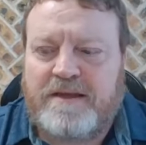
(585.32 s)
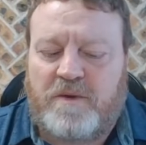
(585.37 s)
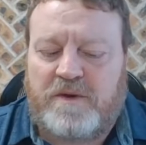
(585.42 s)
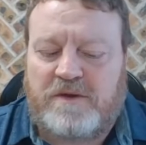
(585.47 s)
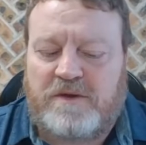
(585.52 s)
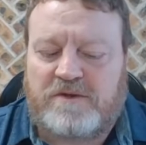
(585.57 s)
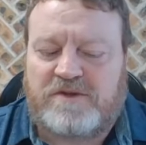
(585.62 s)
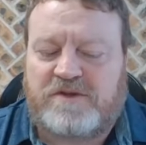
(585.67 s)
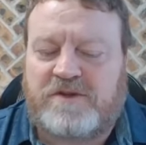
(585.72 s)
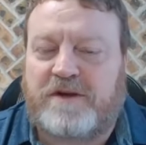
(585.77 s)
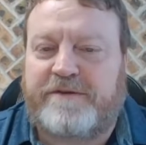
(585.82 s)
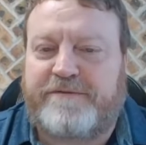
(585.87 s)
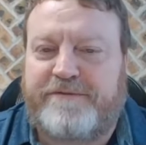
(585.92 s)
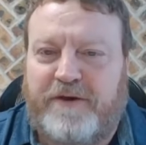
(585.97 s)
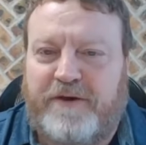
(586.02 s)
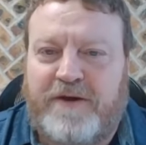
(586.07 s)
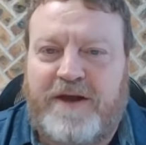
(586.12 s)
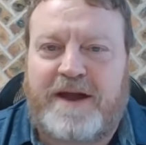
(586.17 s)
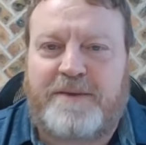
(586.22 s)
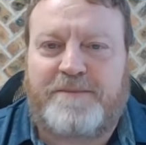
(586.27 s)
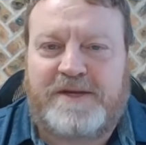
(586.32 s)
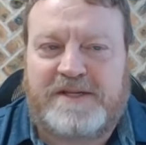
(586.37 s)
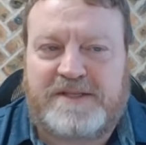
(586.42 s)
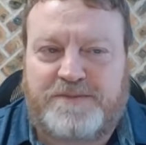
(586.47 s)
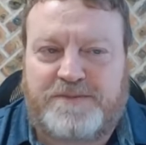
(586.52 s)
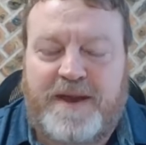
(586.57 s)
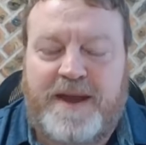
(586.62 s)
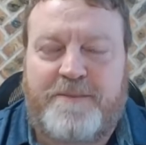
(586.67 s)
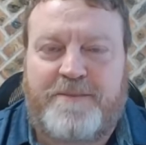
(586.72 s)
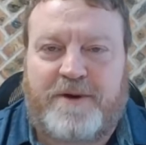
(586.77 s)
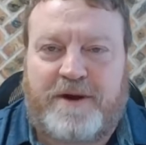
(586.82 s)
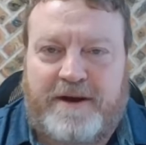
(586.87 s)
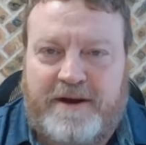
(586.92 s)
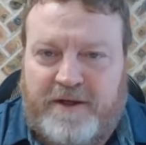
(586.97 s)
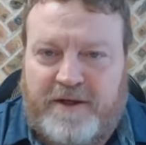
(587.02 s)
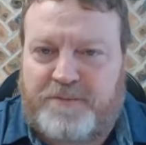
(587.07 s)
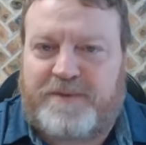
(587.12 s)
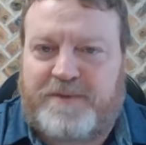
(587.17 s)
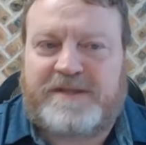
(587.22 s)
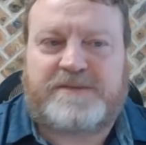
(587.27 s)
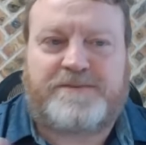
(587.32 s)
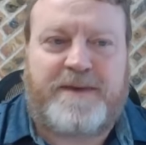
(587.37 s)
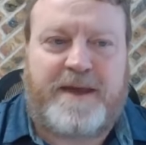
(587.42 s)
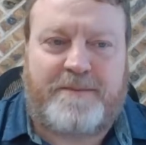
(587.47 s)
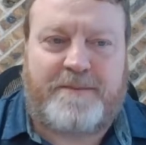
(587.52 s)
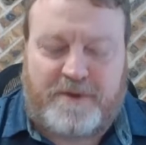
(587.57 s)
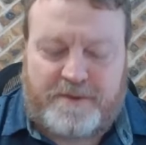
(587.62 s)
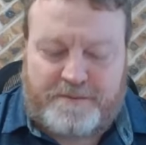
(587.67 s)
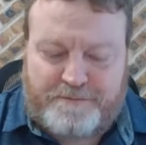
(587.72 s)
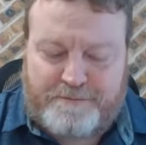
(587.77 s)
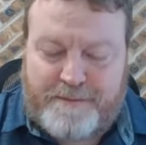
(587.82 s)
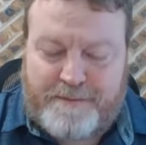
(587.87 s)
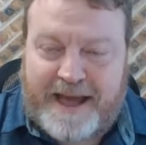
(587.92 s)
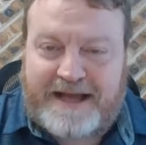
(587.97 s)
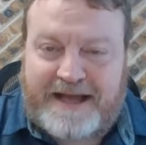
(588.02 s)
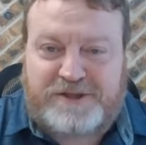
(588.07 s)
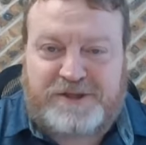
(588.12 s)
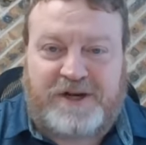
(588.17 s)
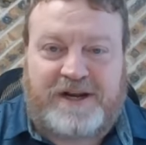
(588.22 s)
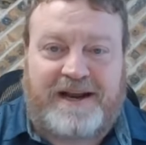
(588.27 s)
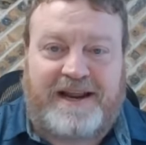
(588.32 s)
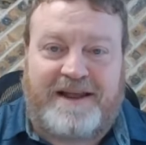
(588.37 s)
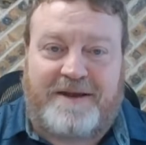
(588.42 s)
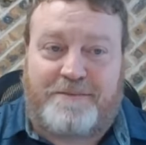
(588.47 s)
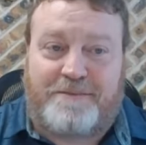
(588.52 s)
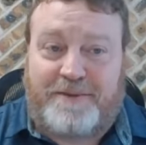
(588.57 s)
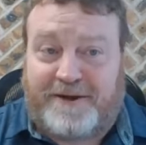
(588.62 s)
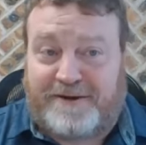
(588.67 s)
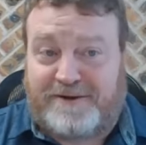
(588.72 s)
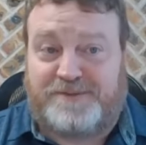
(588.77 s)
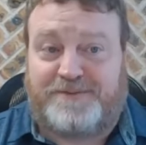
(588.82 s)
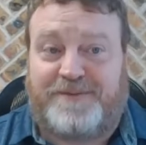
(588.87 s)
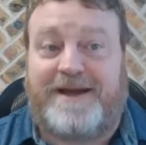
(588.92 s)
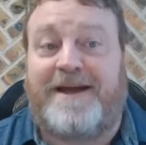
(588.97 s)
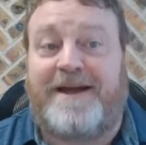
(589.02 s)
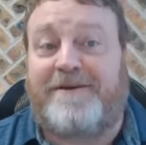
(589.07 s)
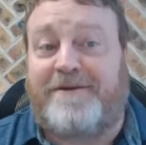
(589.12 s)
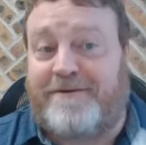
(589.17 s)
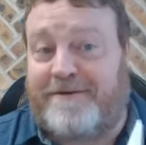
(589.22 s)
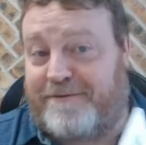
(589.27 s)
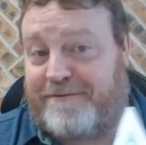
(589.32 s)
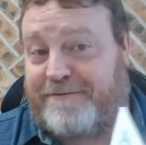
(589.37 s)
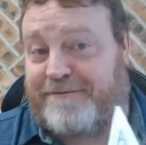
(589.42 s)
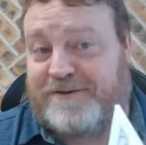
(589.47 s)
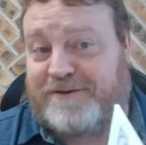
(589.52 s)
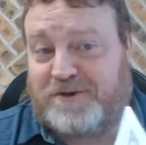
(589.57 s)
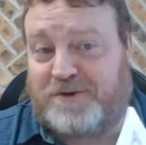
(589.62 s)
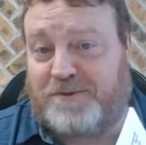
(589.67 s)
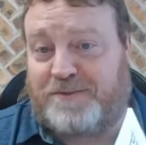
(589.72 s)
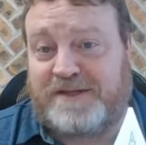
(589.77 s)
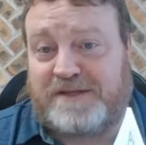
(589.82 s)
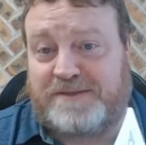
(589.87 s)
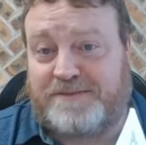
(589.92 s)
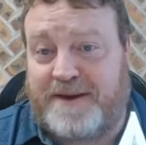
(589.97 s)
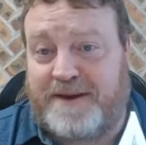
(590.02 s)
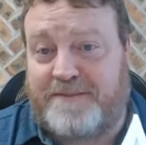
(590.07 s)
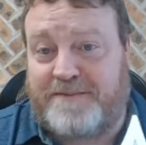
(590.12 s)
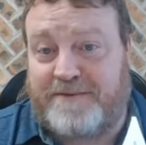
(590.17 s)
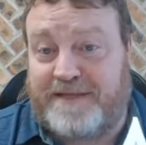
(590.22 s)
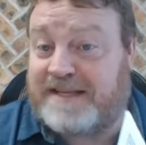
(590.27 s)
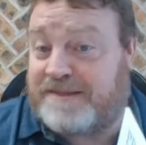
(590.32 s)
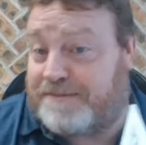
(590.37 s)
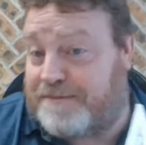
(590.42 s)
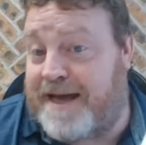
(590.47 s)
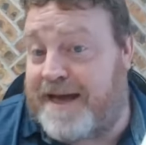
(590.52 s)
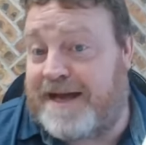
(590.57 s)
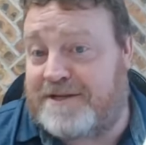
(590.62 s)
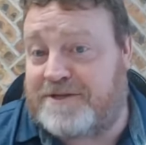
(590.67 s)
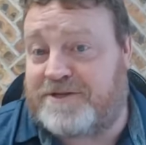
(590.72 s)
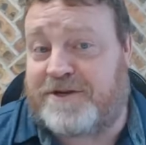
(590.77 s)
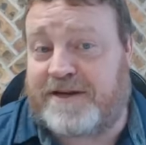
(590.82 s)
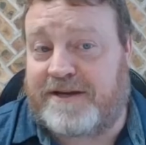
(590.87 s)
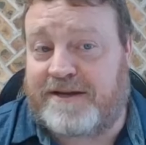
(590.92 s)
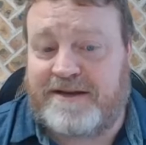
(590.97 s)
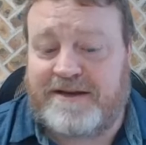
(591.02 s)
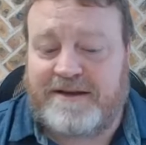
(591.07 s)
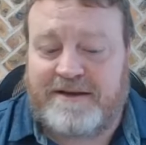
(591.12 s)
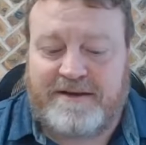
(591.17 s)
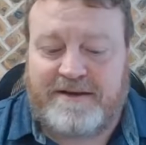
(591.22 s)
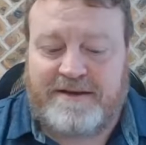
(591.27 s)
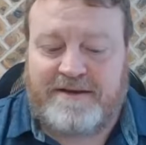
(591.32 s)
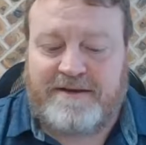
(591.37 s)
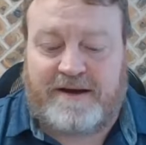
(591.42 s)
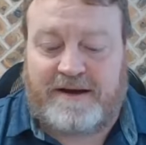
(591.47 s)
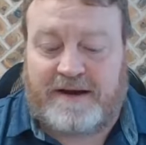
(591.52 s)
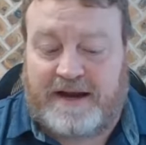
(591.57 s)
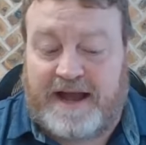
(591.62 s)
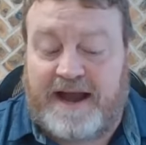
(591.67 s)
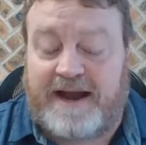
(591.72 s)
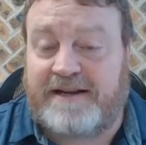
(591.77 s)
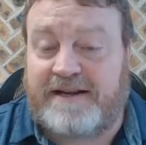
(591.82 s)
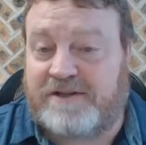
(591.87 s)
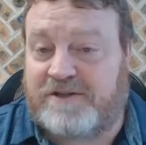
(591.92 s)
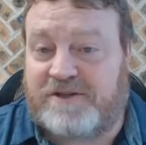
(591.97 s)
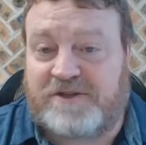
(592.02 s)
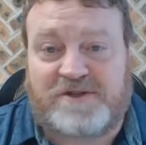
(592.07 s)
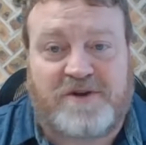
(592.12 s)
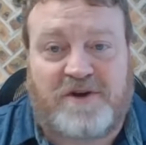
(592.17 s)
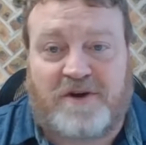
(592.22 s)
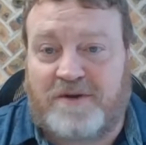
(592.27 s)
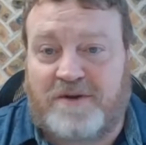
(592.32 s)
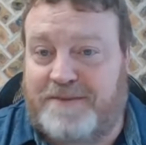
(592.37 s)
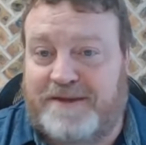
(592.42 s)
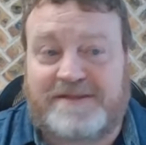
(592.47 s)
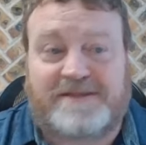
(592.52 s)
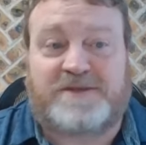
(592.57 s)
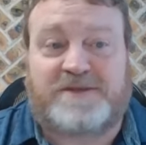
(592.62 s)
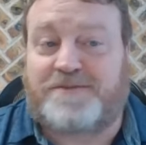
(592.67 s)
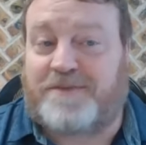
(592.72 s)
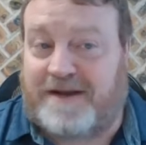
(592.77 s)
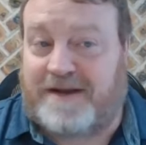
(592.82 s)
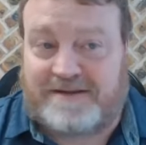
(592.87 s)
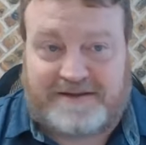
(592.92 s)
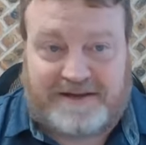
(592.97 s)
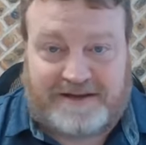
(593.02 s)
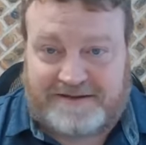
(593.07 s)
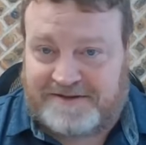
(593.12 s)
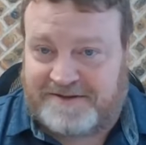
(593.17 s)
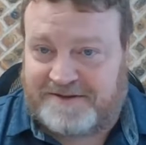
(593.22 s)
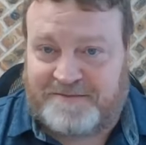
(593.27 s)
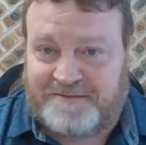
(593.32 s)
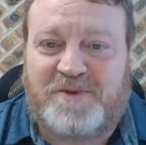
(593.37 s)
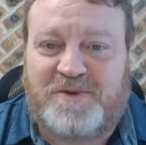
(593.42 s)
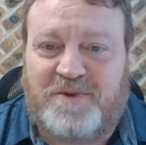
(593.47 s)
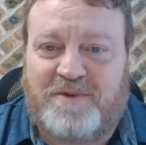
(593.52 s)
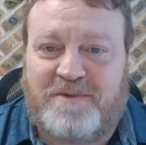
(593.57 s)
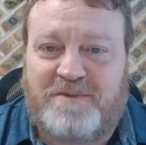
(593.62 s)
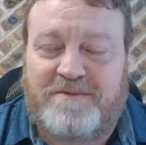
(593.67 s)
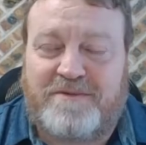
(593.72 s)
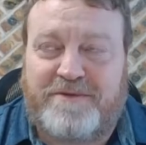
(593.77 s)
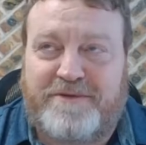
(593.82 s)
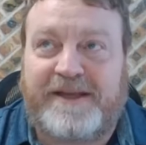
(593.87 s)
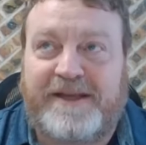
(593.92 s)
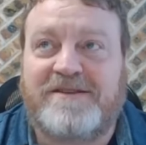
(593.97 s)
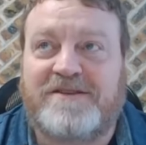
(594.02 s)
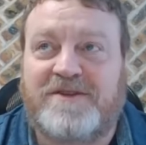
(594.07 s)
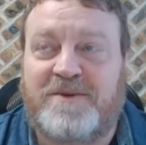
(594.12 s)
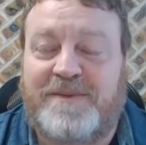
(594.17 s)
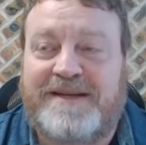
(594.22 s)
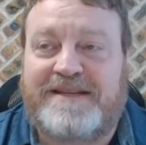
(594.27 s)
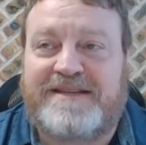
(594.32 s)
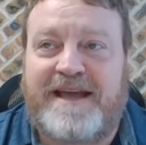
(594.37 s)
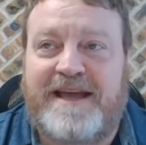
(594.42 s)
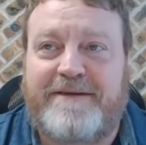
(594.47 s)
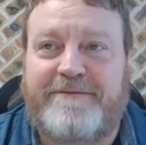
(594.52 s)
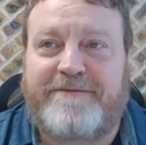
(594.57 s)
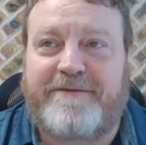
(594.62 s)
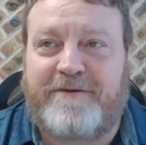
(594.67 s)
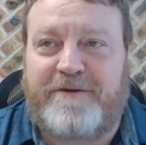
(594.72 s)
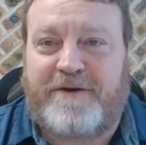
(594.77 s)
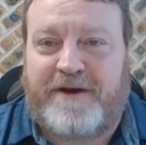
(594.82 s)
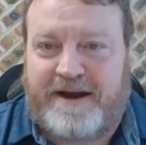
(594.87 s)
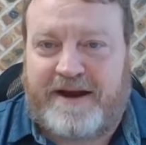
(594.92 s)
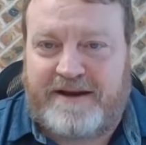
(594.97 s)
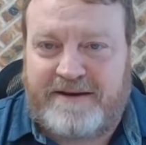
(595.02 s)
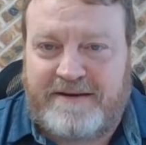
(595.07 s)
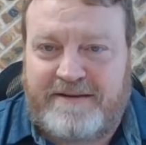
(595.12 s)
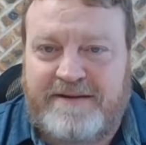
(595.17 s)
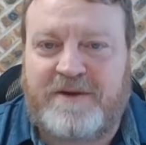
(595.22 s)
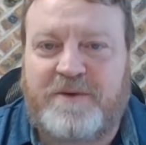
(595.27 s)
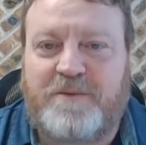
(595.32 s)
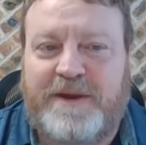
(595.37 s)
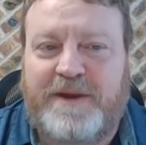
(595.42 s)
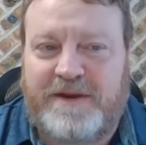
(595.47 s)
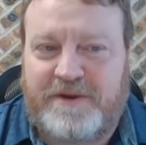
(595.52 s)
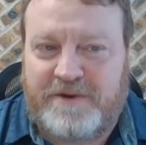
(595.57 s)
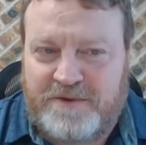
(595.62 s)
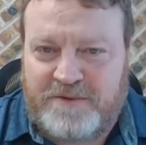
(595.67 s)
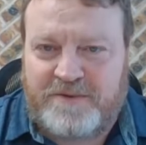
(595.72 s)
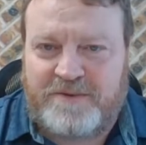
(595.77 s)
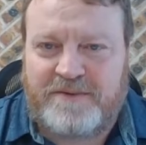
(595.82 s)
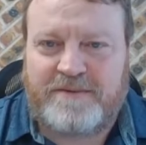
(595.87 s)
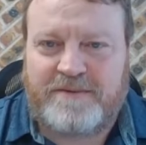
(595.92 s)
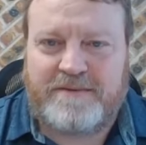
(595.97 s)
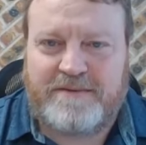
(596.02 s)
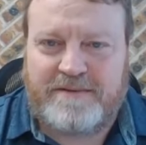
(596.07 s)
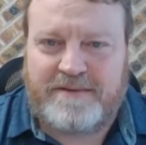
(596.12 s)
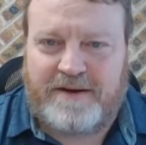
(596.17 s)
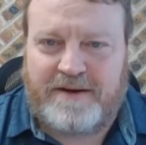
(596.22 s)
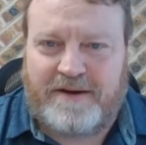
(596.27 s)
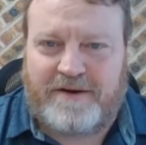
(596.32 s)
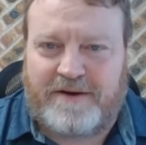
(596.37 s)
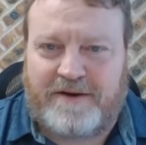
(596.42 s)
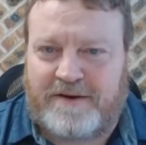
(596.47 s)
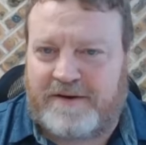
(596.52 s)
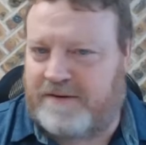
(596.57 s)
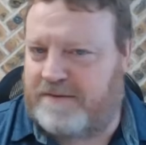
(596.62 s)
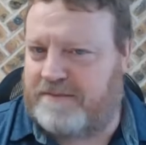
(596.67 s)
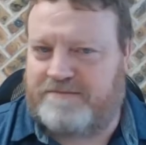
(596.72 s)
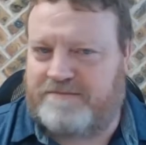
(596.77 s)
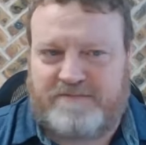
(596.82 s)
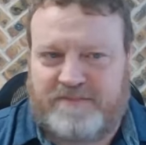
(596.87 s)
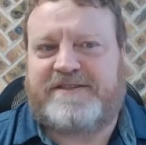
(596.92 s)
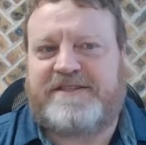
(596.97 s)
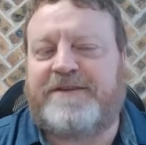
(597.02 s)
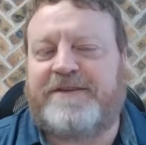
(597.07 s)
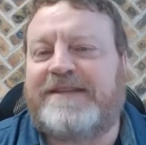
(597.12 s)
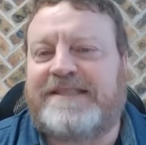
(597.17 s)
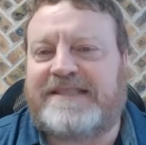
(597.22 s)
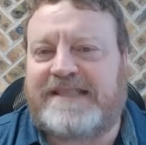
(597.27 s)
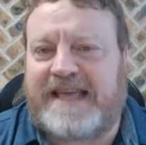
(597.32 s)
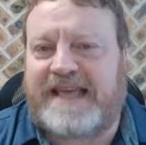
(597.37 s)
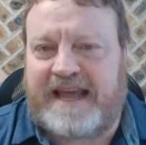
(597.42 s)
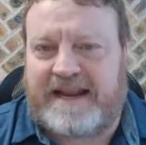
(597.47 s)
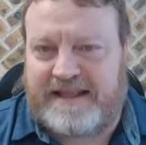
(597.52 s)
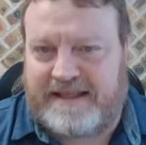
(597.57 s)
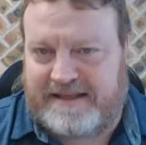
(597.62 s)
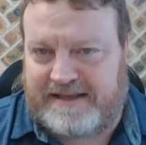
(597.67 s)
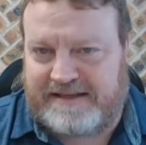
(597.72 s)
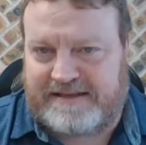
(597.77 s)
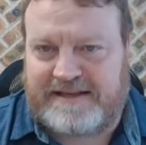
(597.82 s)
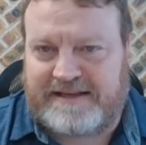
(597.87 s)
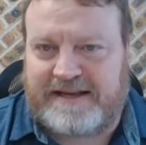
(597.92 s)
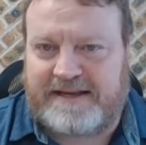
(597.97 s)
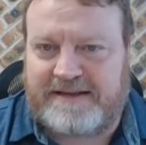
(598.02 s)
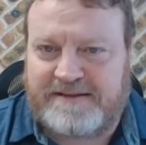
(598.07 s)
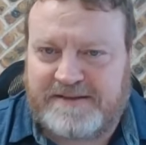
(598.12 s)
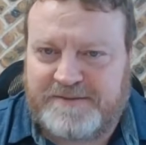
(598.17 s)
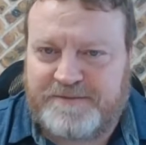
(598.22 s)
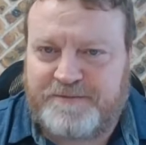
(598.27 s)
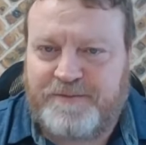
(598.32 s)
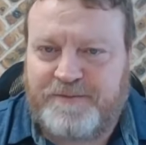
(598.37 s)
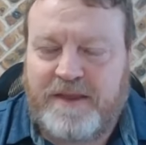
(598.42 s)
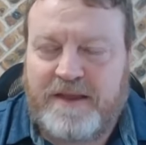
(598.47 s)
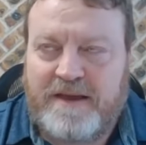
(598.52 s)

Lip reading: when you start filling out a piece of paper and another piece of paper magically appears behind your other physical piece of paper, that's magic. Online, it's just called a business process. So things that we take for granted that we do are sophisticated these days.